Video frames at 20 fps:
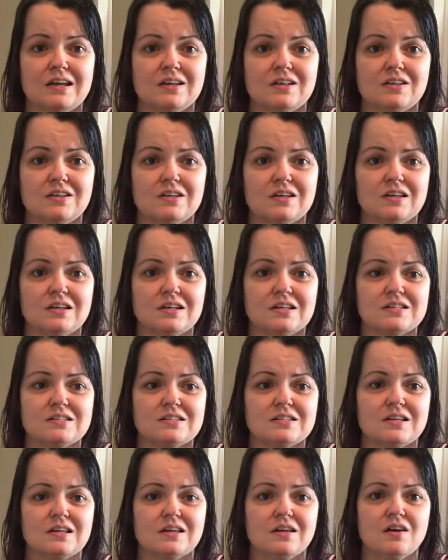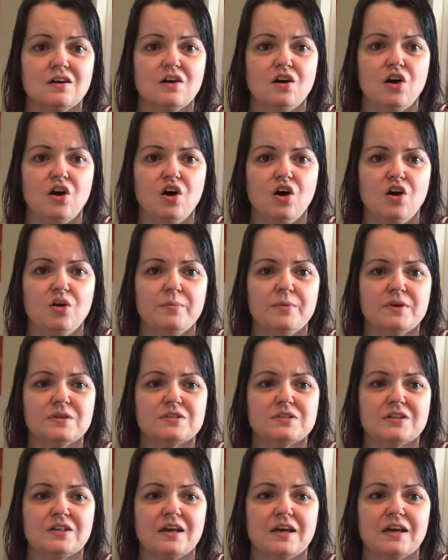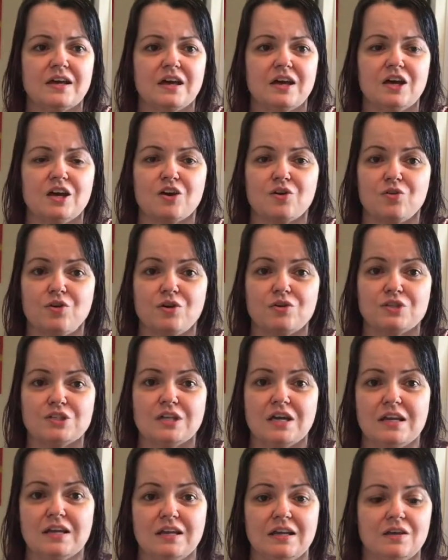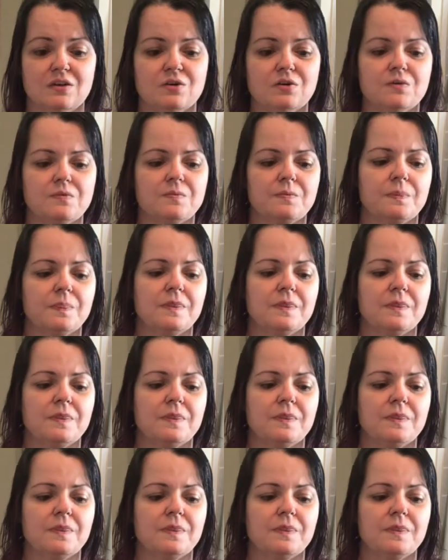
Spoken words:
of looks almost like a crochet needle.